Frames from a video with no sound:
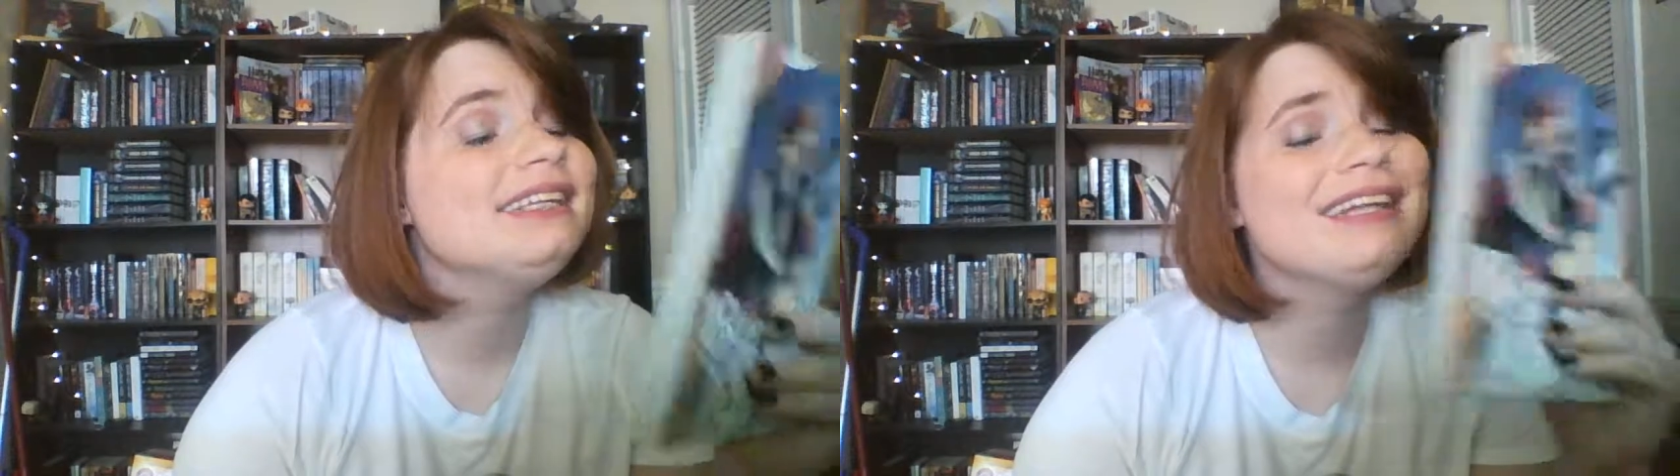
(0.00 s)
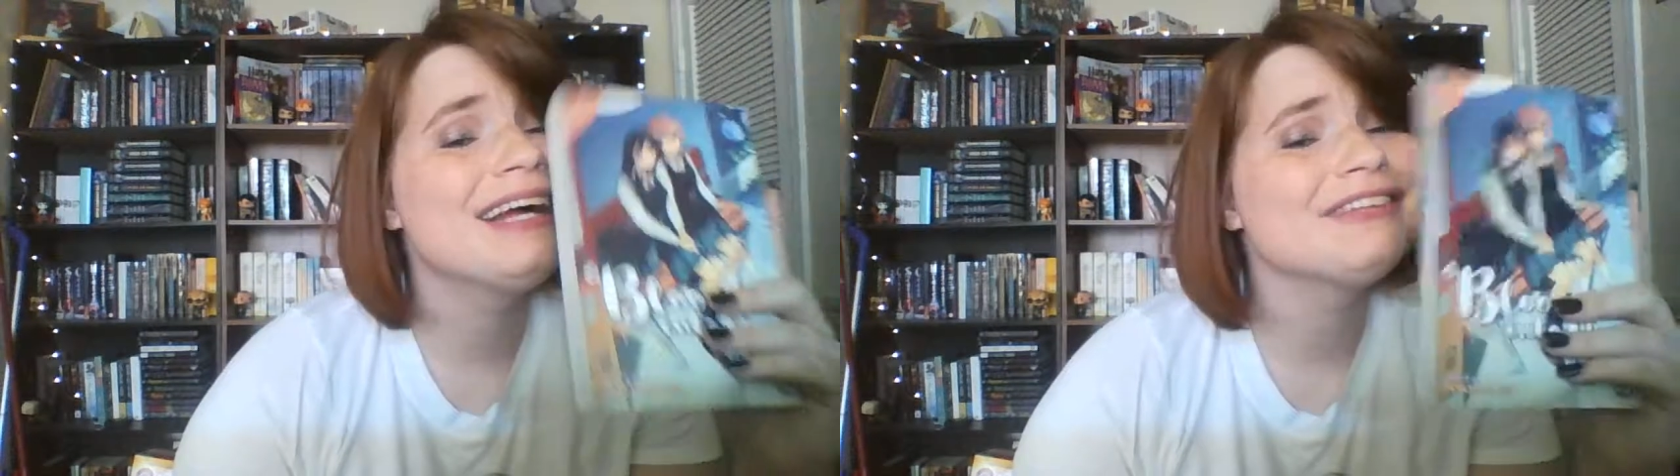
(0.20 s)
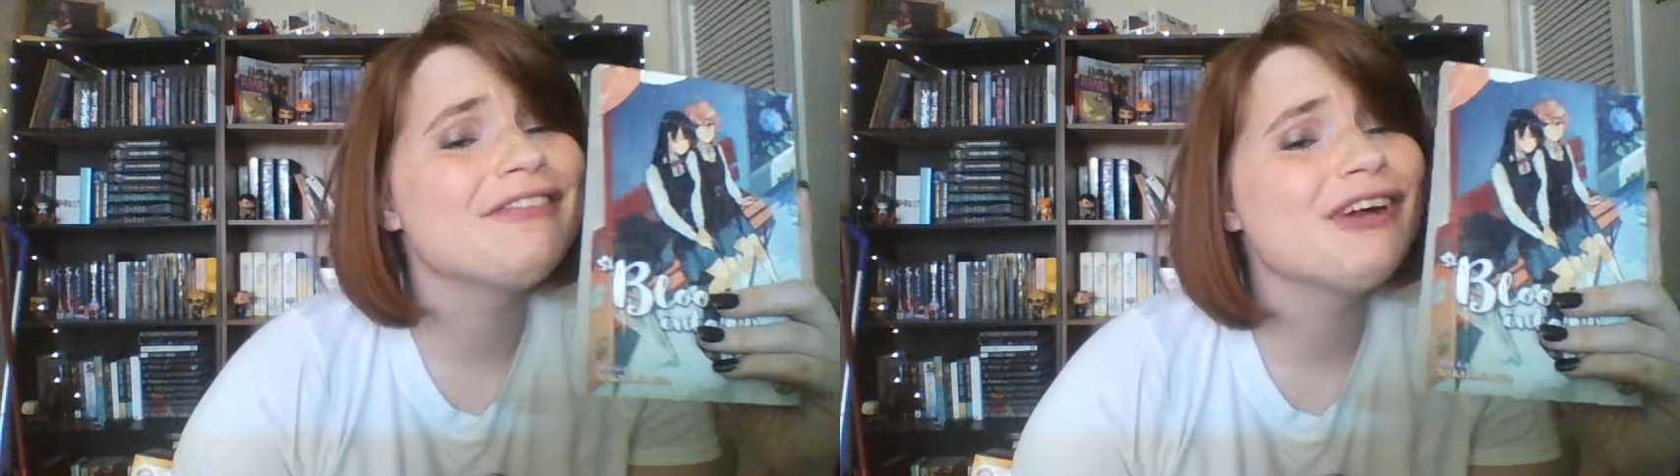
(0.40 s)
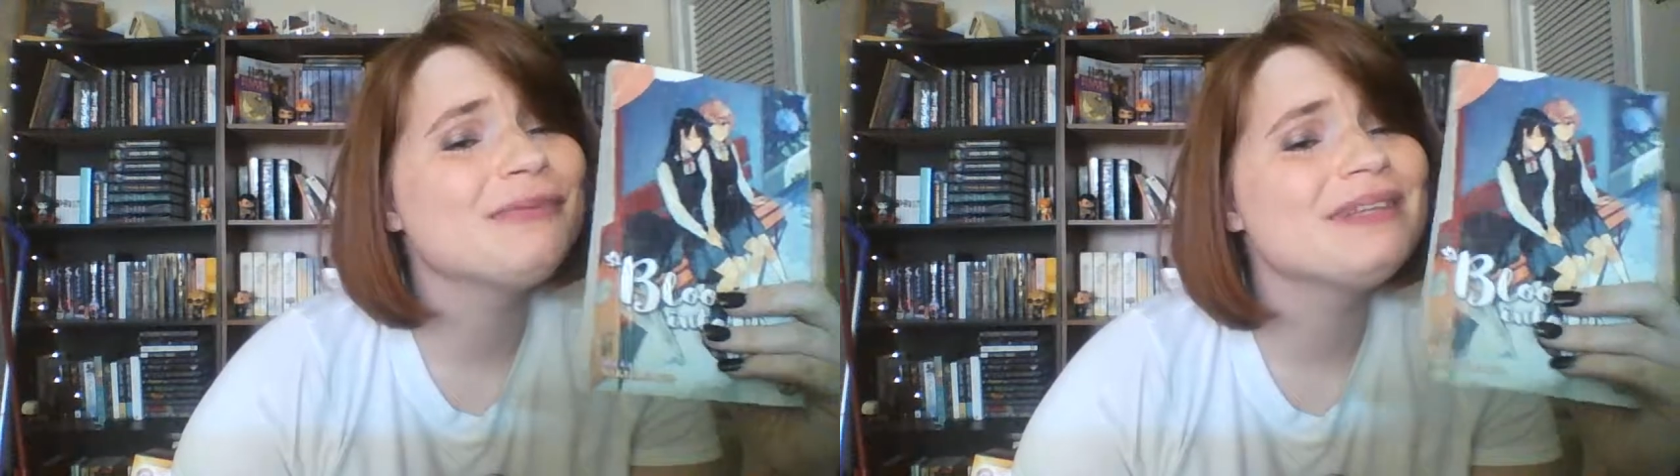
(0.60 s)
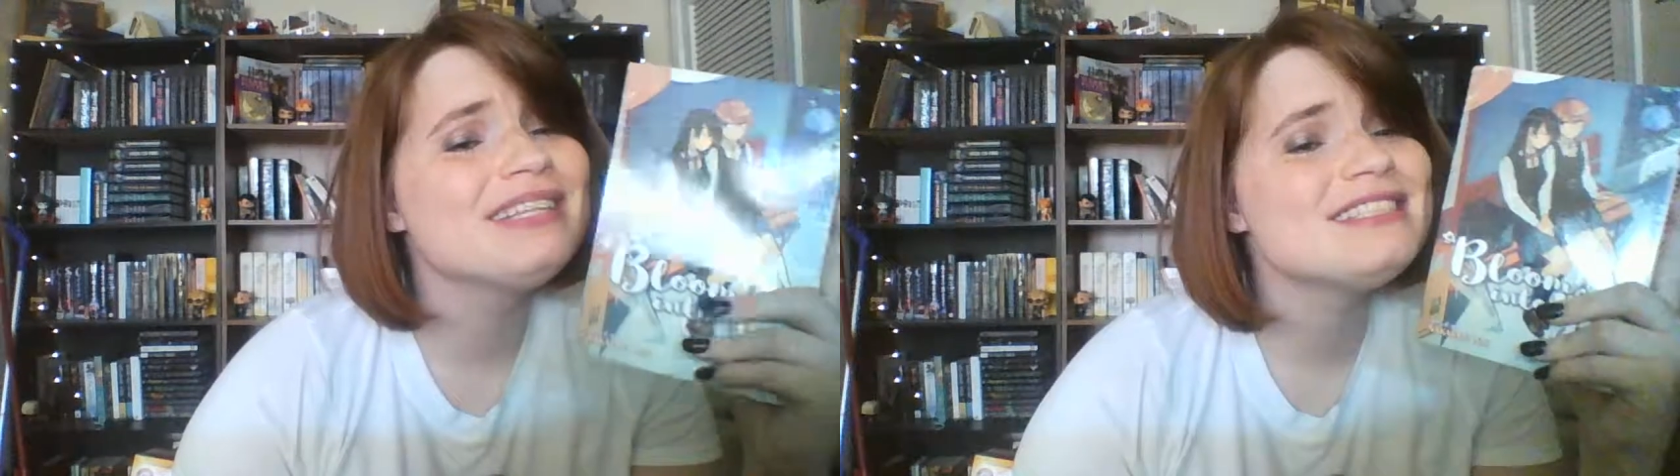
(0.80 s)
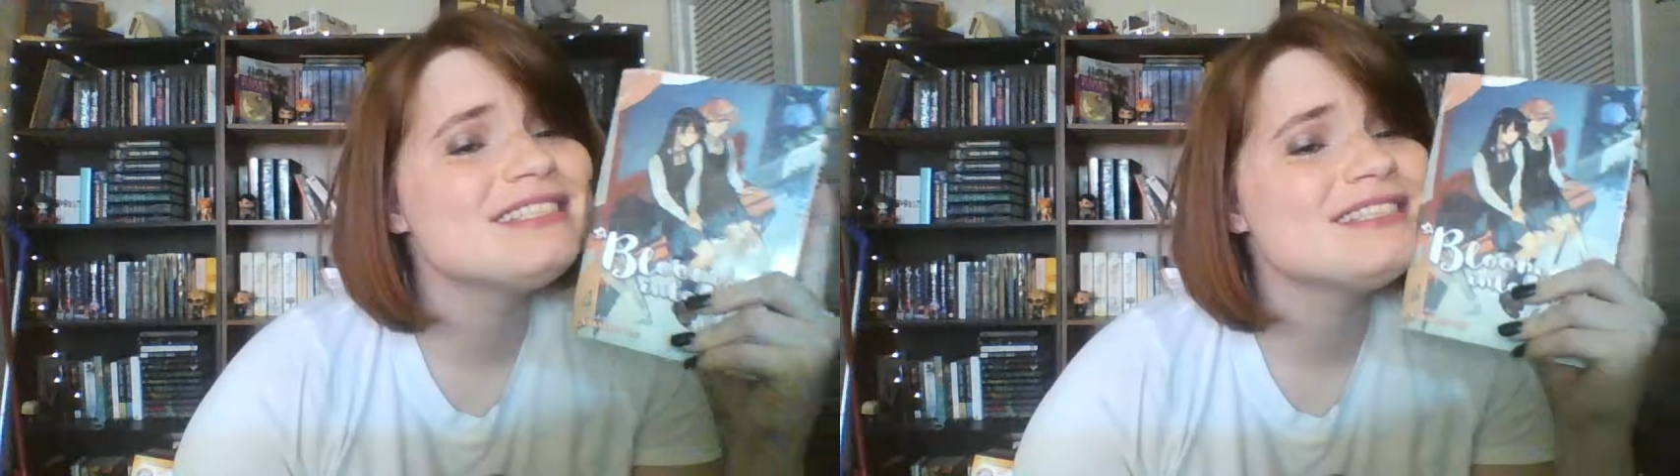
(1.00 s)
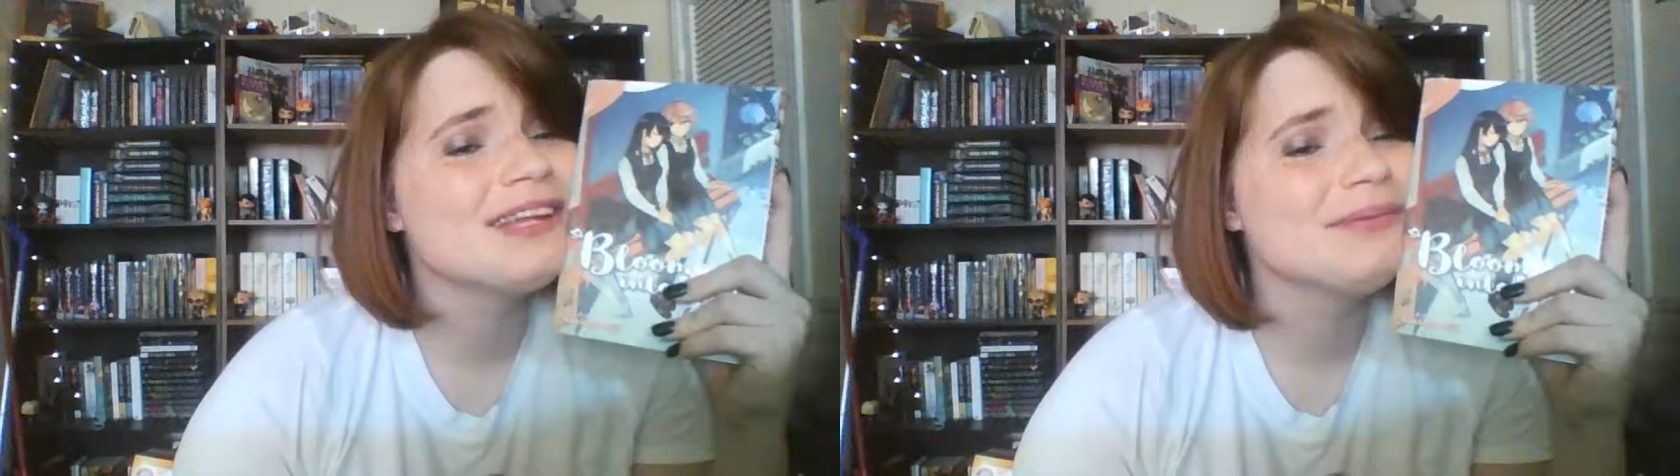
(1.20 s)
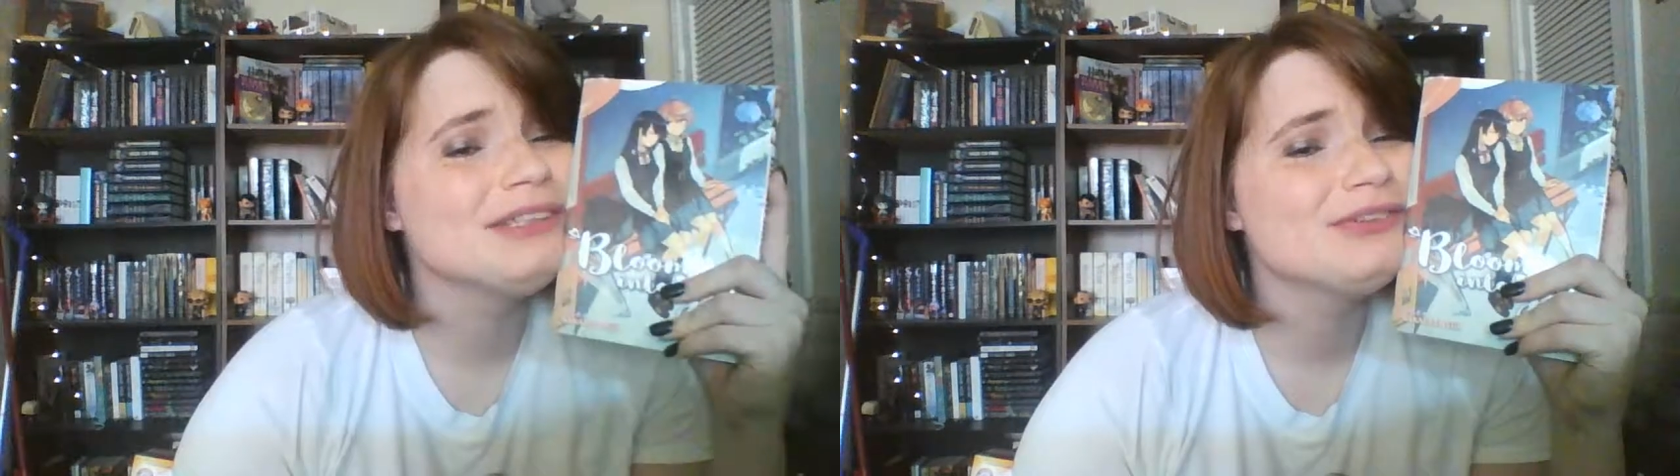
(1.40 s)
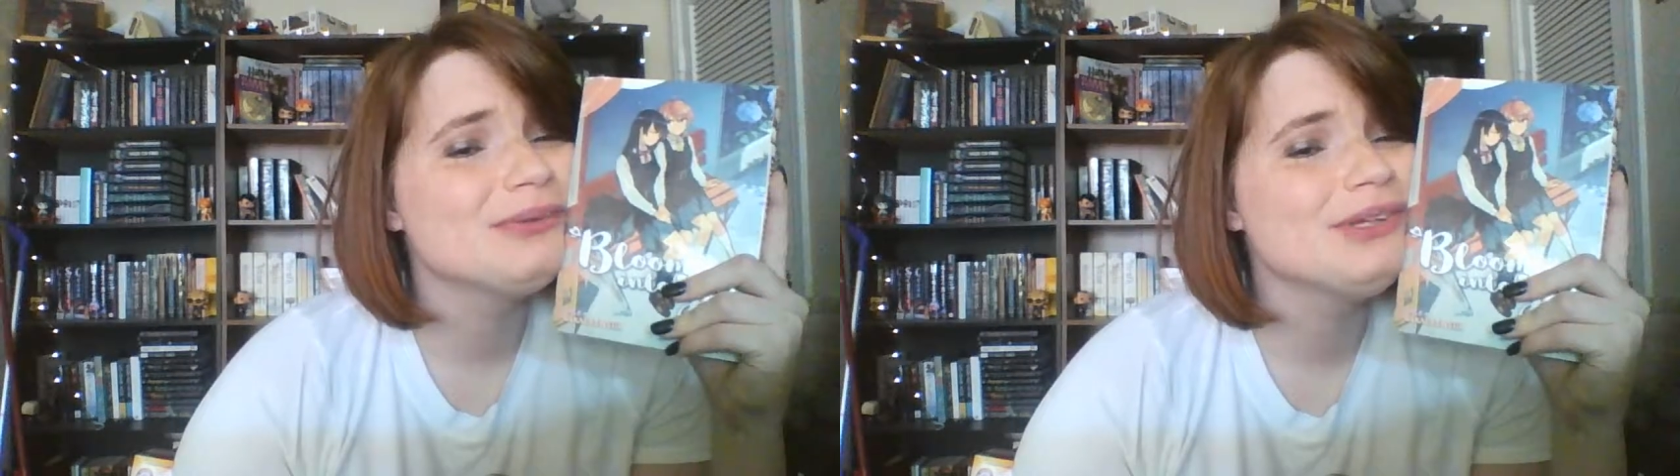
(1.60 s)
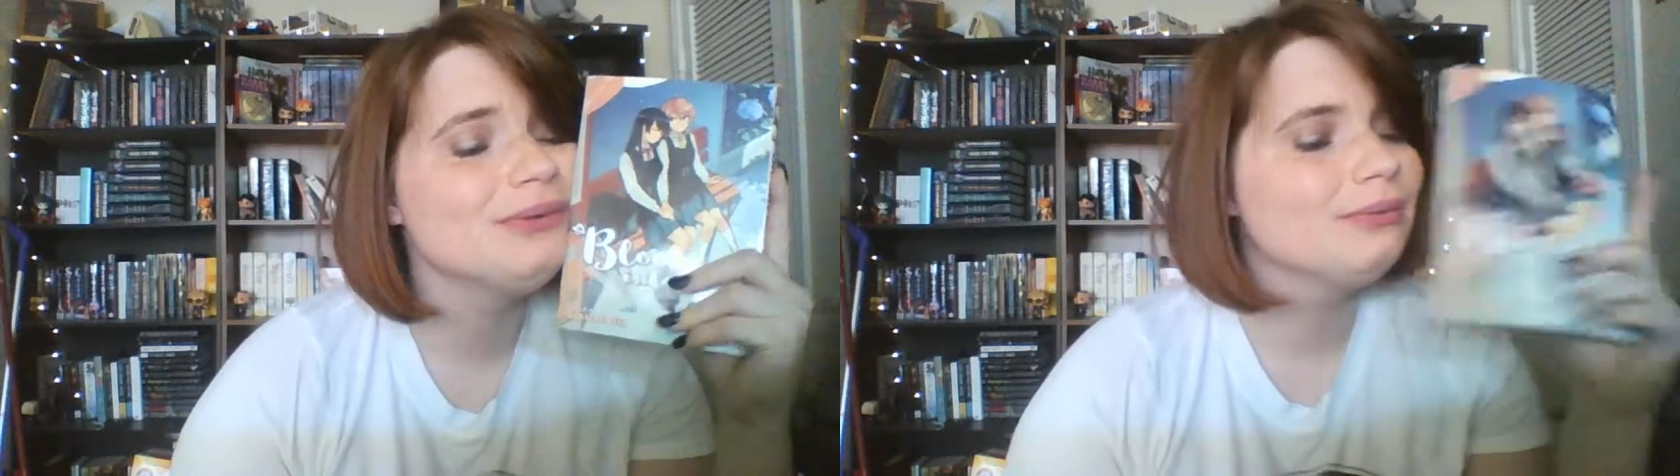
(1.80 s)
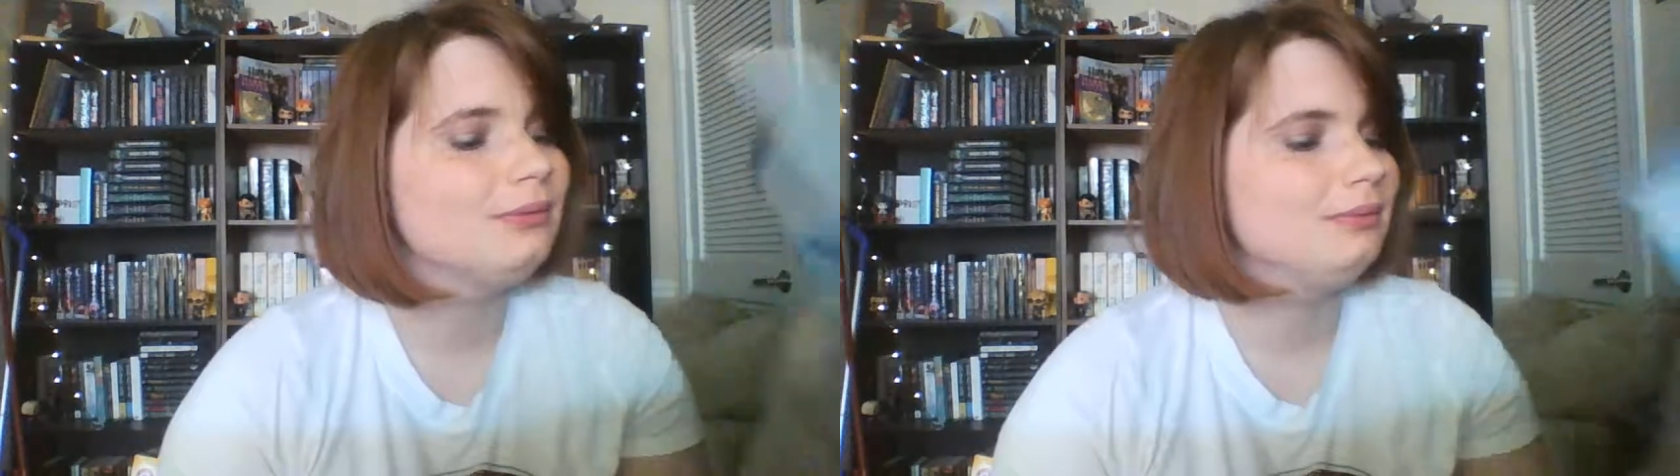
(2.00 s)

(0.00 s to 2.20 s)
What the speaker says: the next volume of this. It's going to be so cute.